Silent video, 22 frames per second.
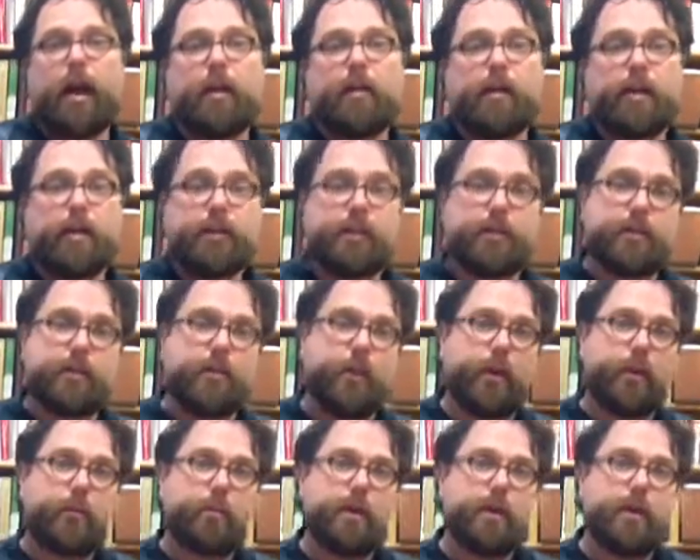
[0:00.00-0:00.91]
There is
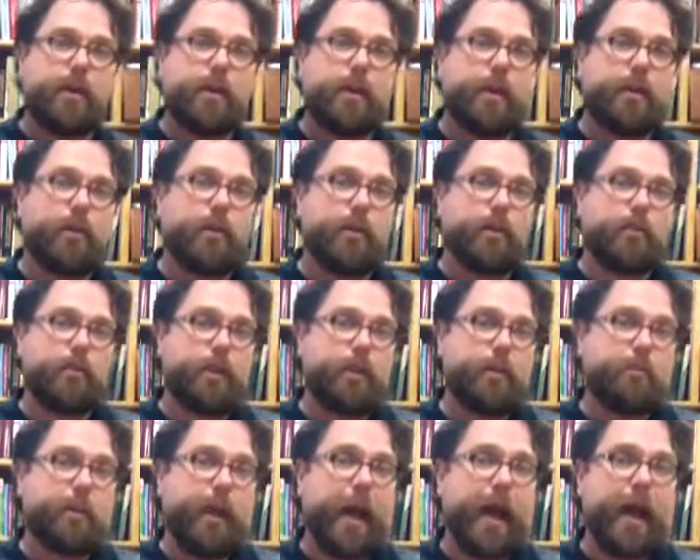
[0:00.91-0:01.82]
going to be a
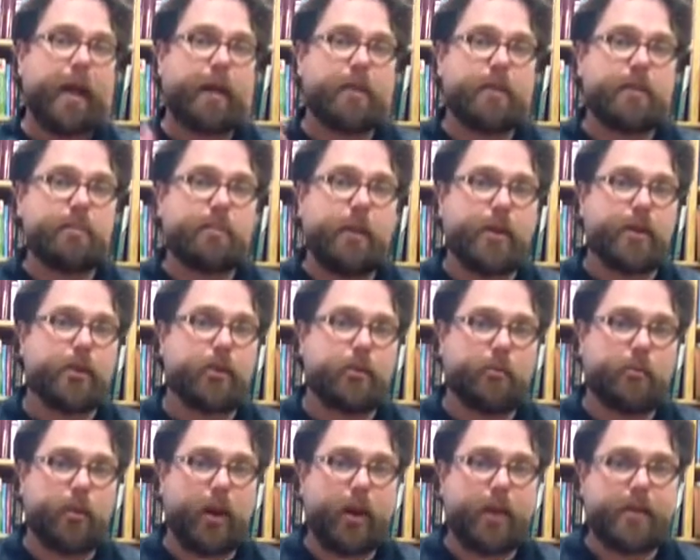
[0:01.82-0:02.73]
3-pack special
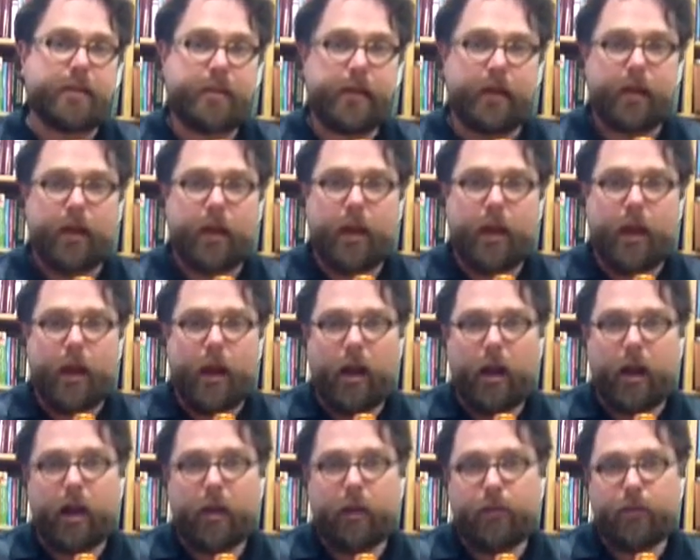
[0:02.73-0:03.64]
pricing
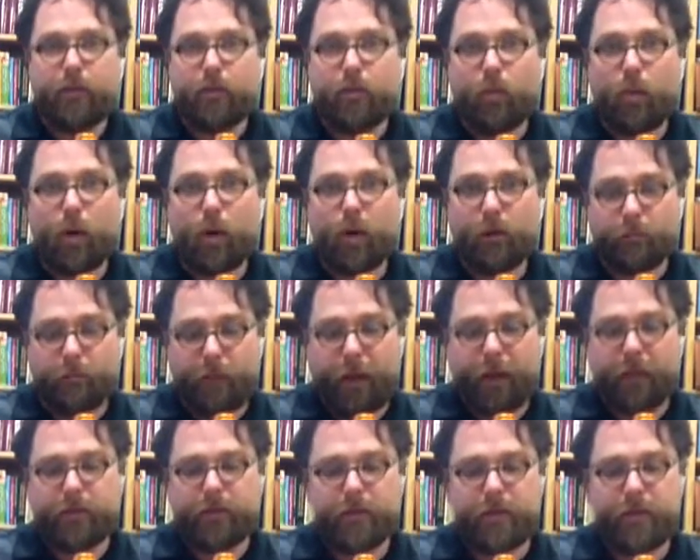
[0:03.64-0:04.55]
if you want
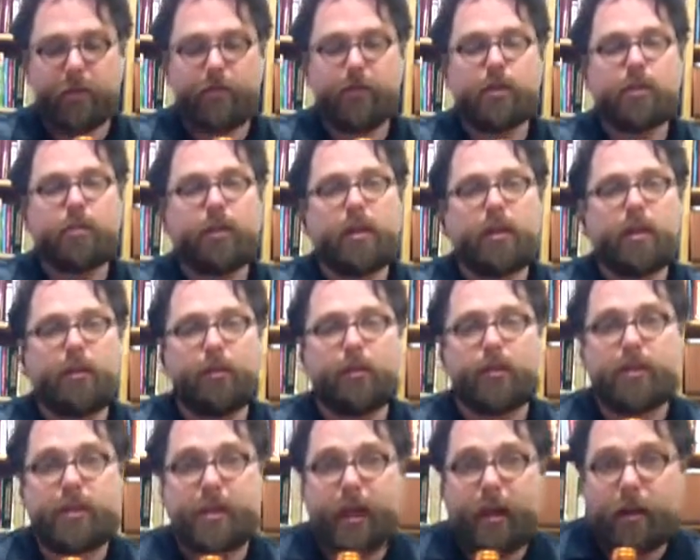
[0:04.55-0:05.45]
bottles individually for
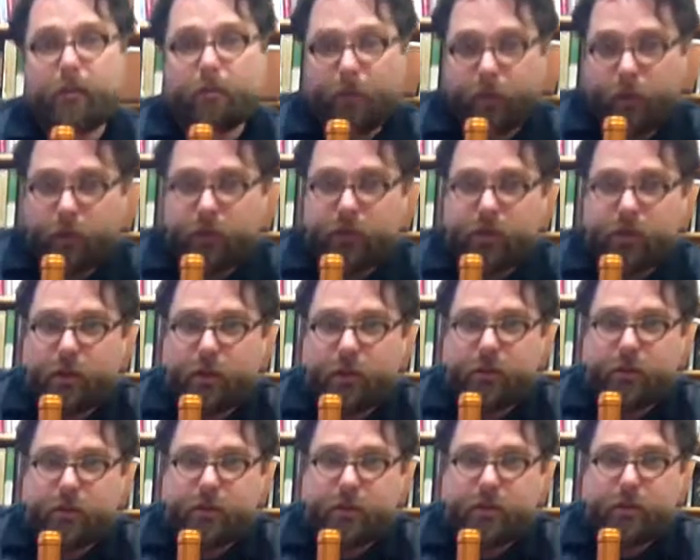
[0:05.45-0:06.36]
sale, but
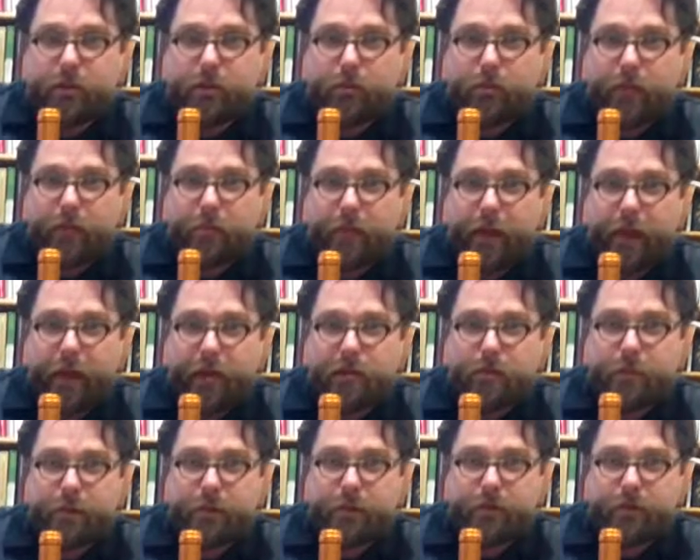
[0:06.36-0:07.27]
also this 3-pack
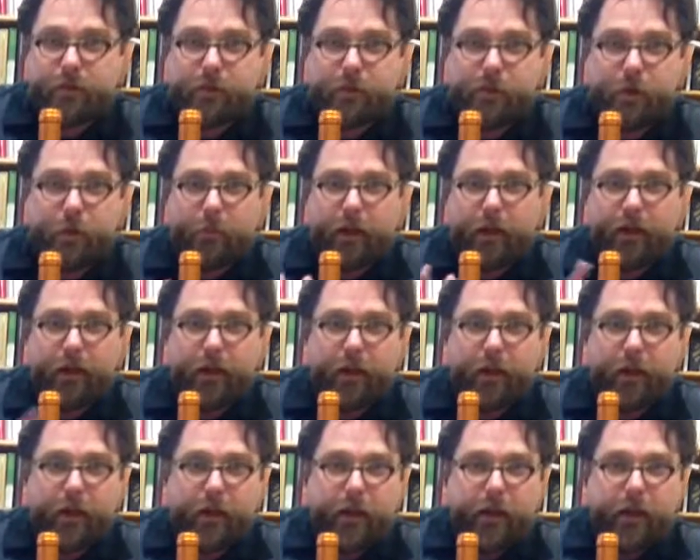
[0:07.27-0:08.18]
special. So come in,
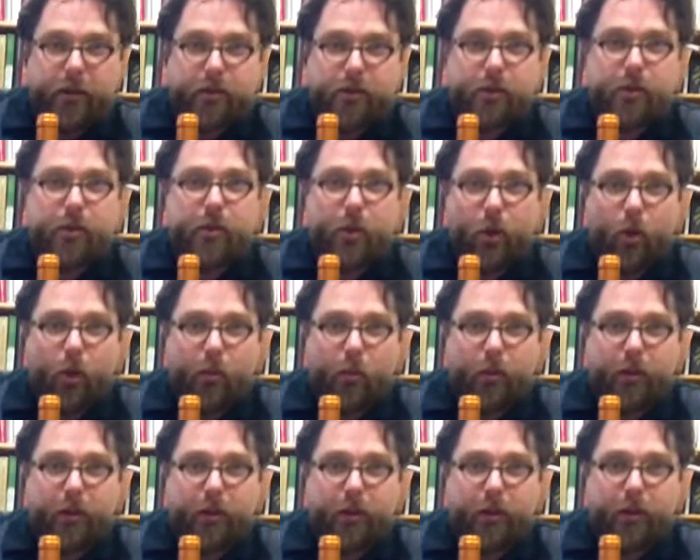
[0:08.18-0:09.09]
do your
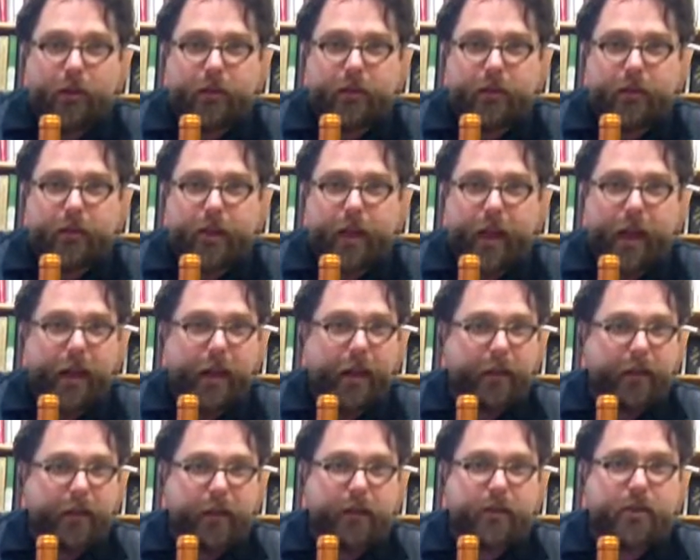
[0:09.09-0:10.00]
homework,
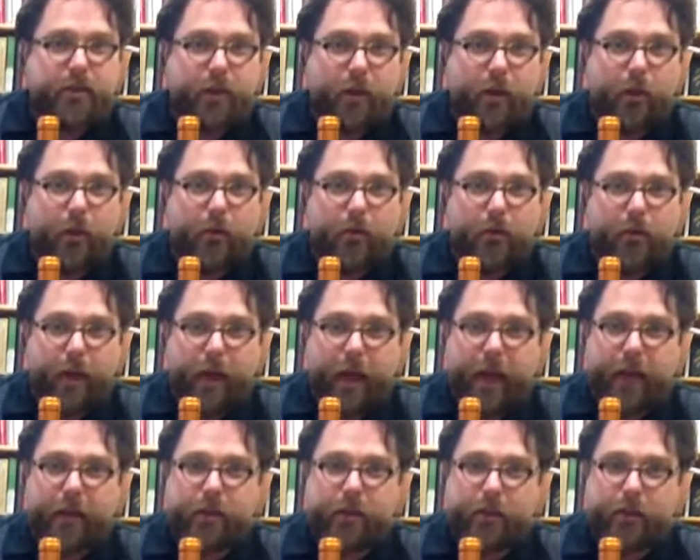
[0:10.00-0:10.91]
and let us know,
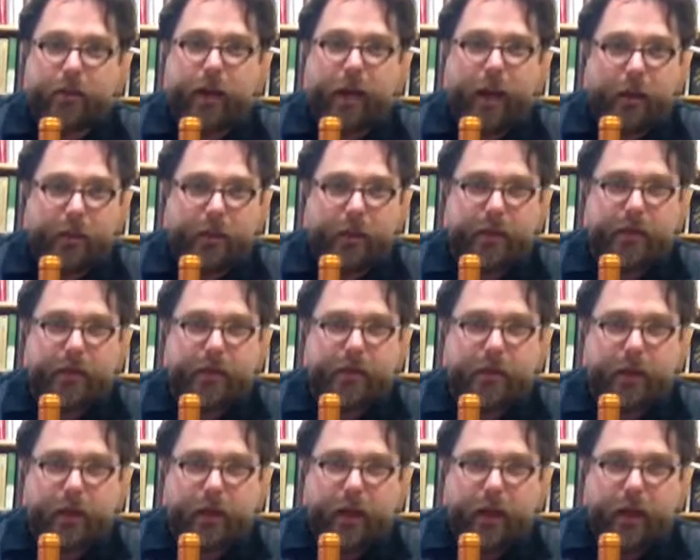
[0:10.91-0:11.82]
add your comments,
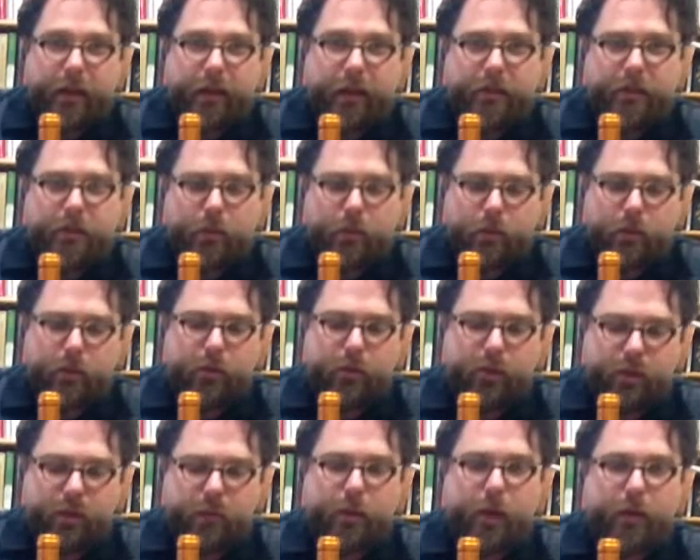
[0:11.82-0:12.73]
and let us know what you
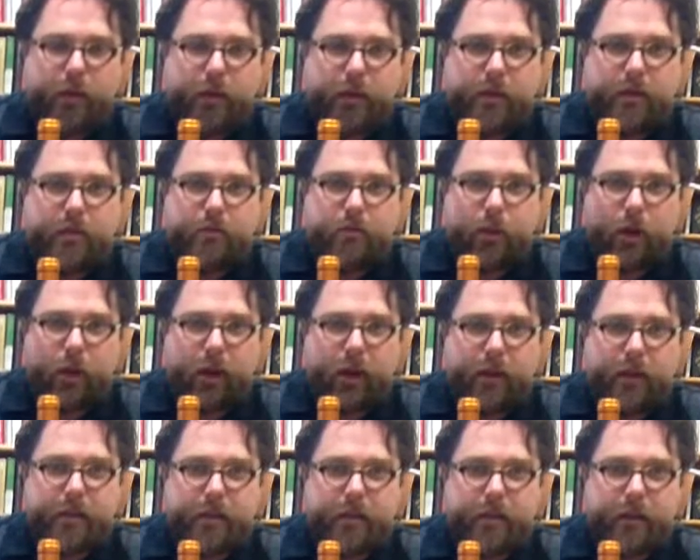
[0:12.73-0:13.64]
think about these
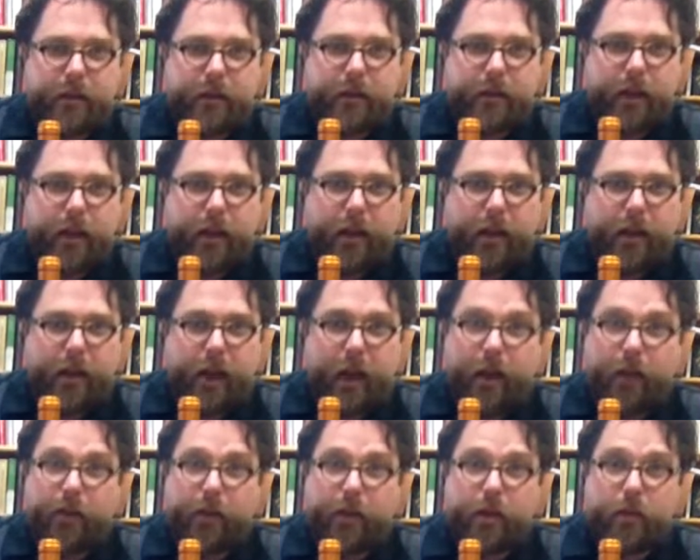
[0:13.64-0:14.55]
wines and
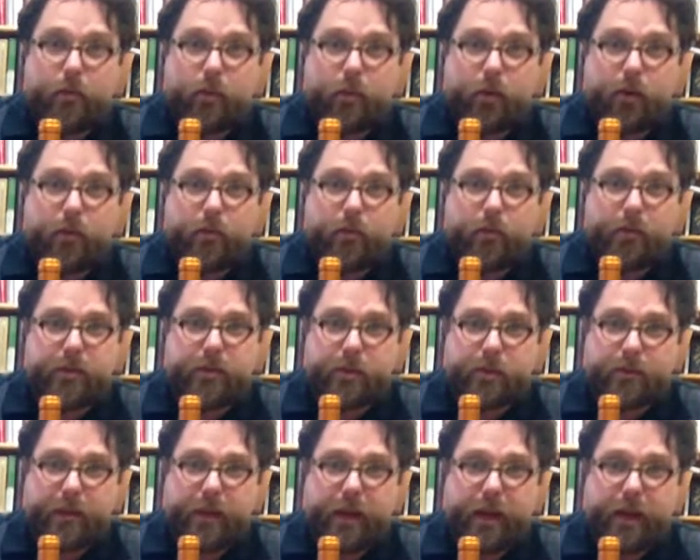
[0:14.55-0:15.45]
how they work with
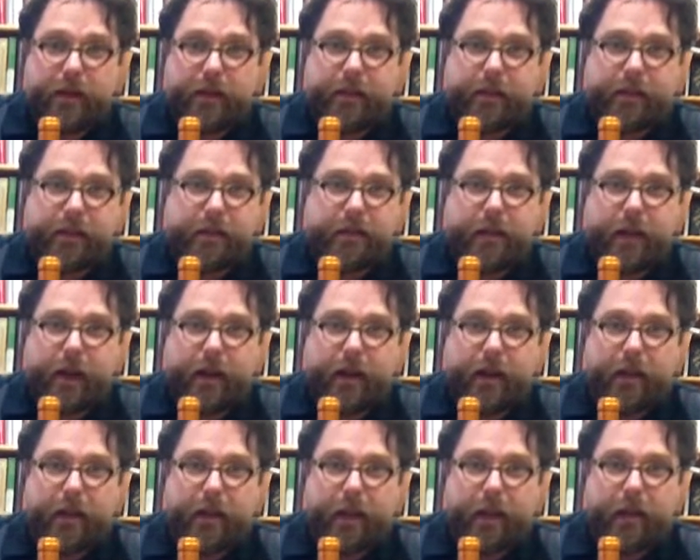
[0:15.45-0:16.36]
some of the ideas that
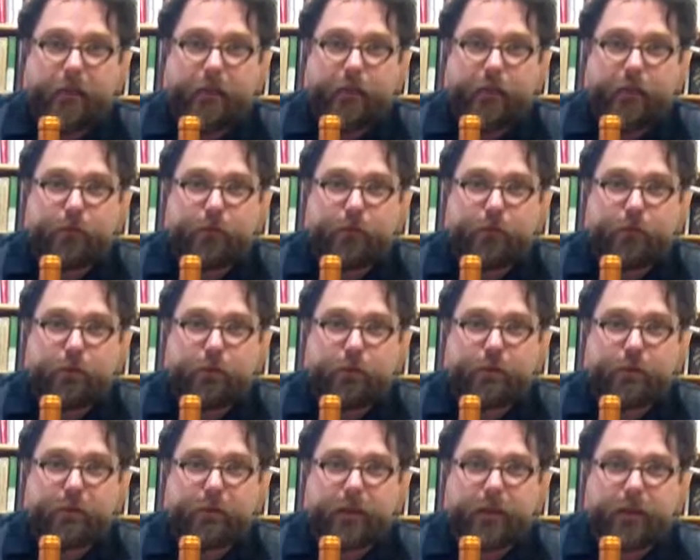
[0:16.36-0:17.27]
I gave for food.
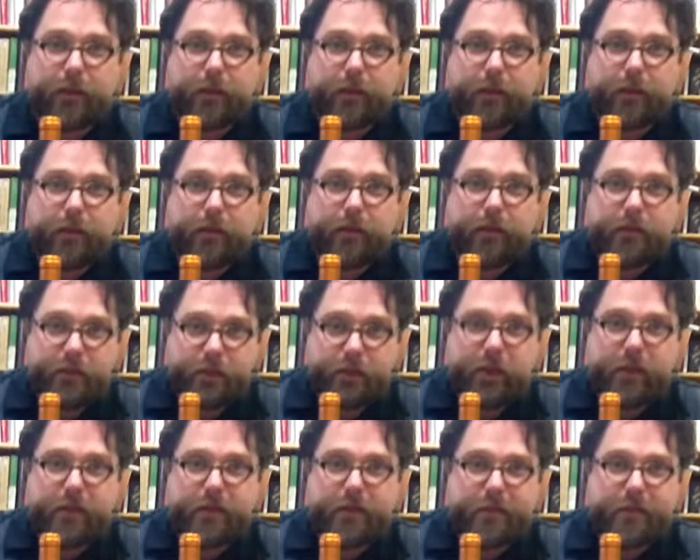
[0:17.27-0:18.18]

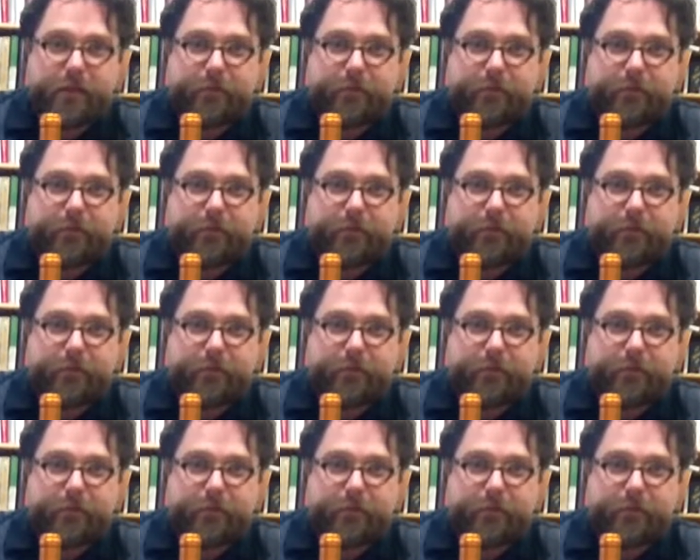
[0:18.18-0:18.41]
Cheers.